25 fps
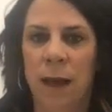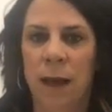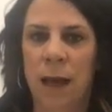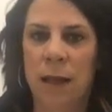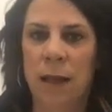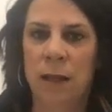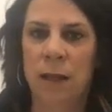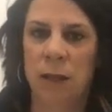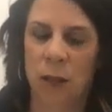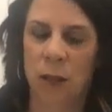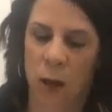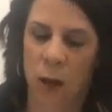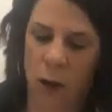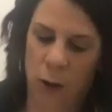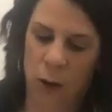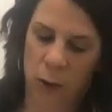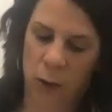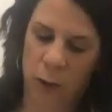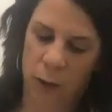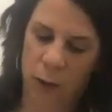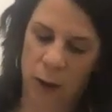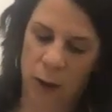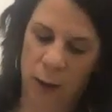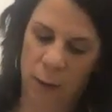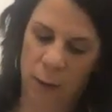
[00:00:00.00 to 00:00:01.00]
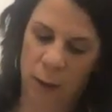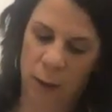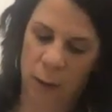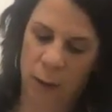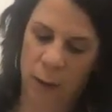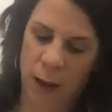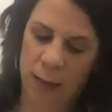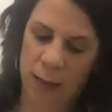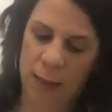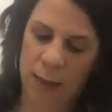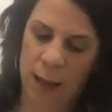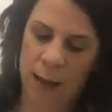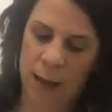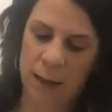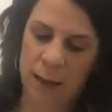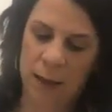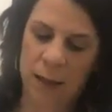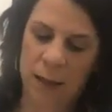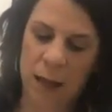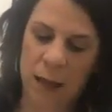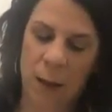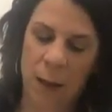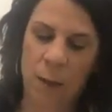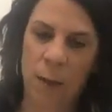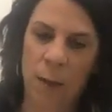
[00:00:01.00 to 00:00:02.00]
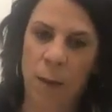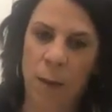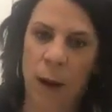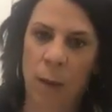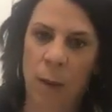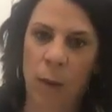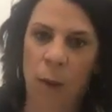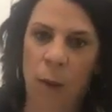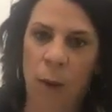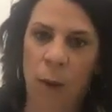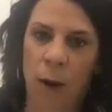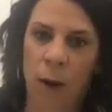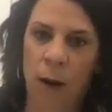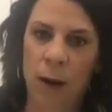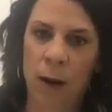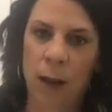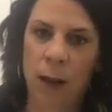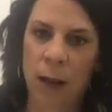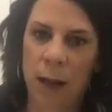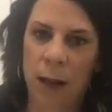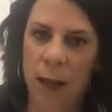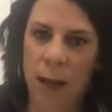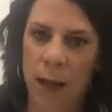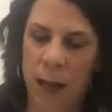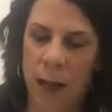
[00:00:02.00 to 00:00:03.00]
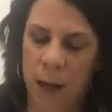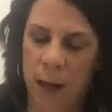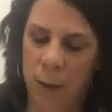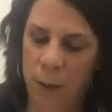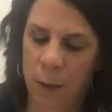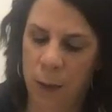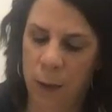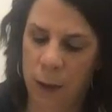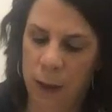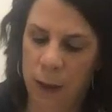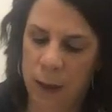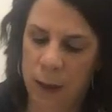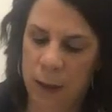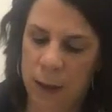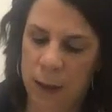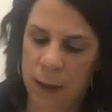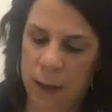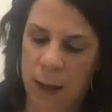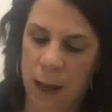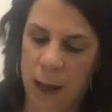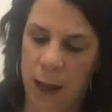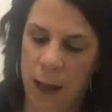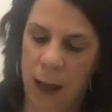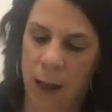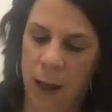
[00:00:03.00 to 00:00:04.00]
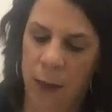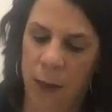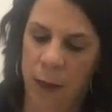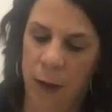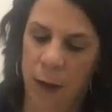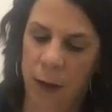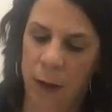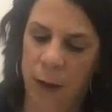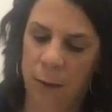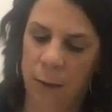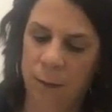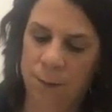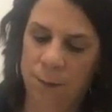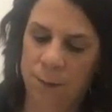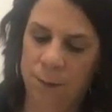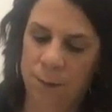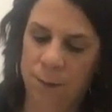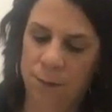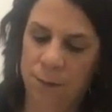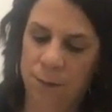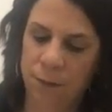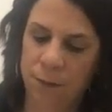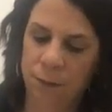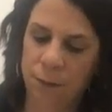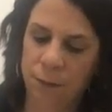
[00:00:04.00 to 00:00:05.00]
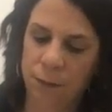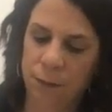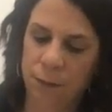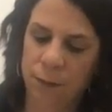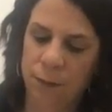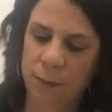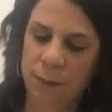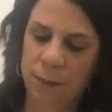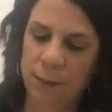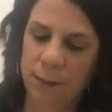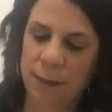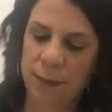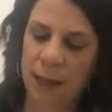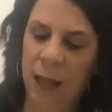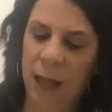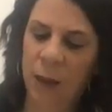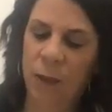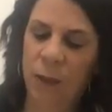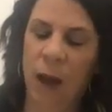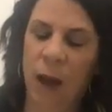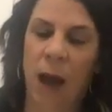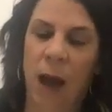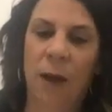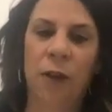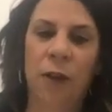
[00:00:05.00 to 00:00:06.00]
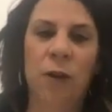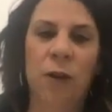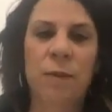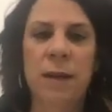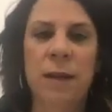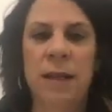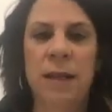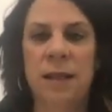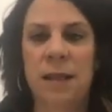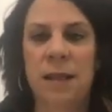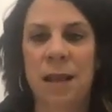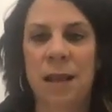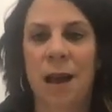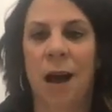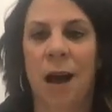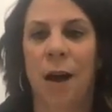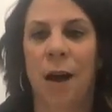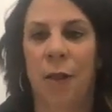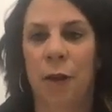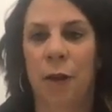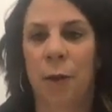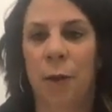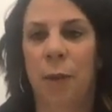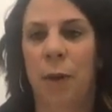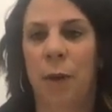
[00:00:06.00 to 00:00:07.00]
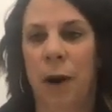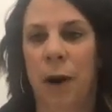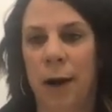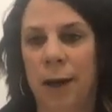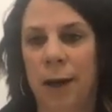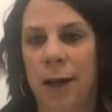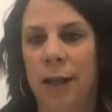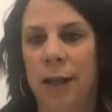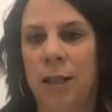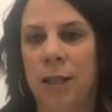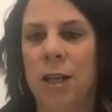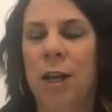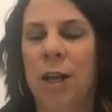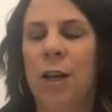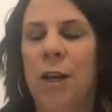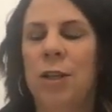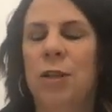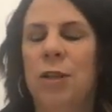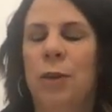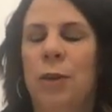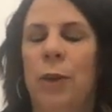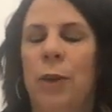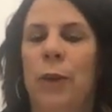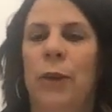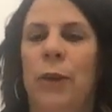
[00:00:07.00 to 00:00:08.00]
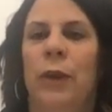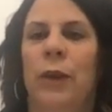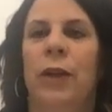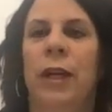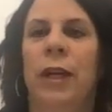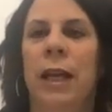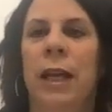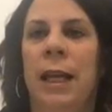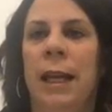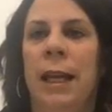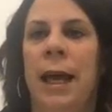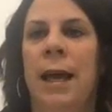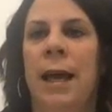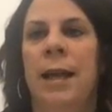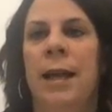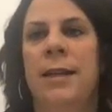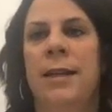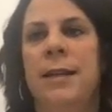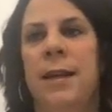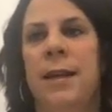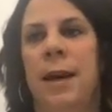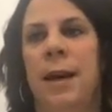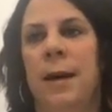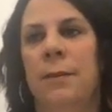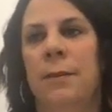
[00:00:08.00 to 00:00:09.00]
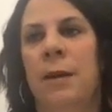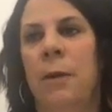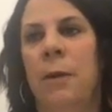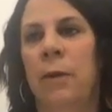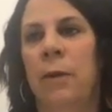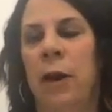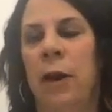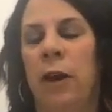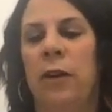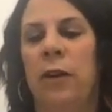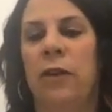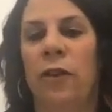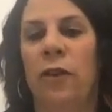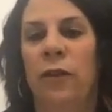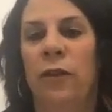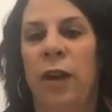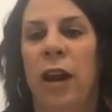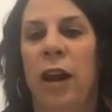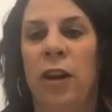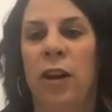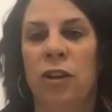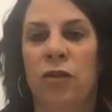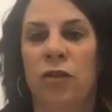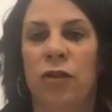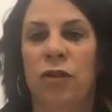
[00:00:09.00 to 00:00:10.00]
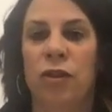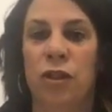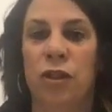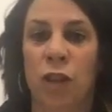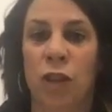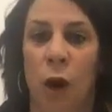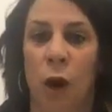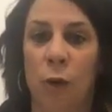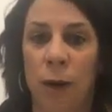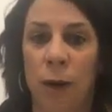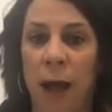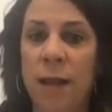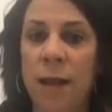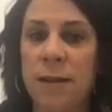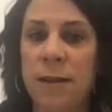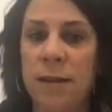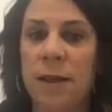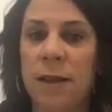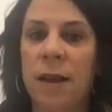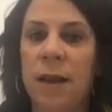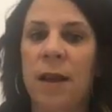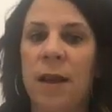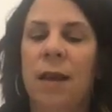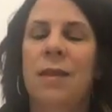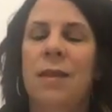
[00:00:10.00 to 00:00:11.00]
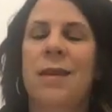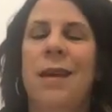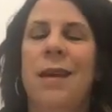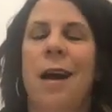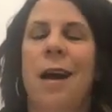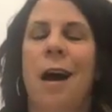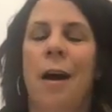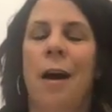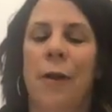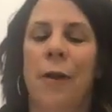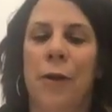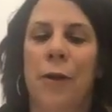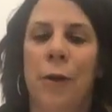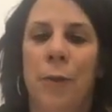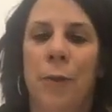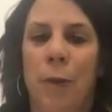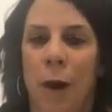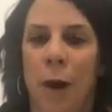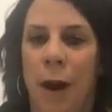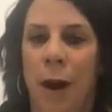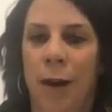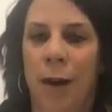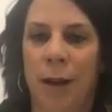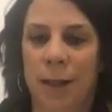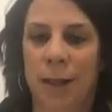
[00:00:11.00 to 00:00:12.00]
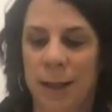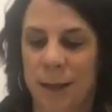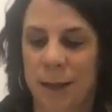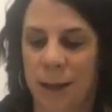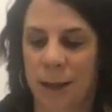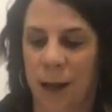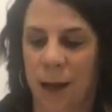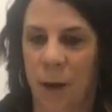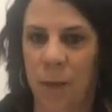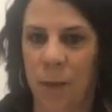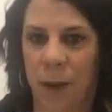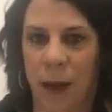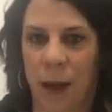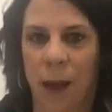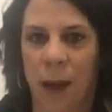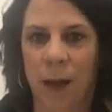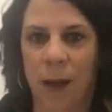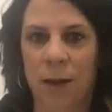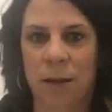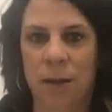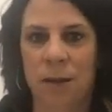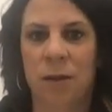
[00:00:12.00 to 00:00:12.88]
And so I'm going to write that at the top of my board, inputs, other, and other means the other product. So when we're looking at comparative advantage for donuts, the other product is cupcakes.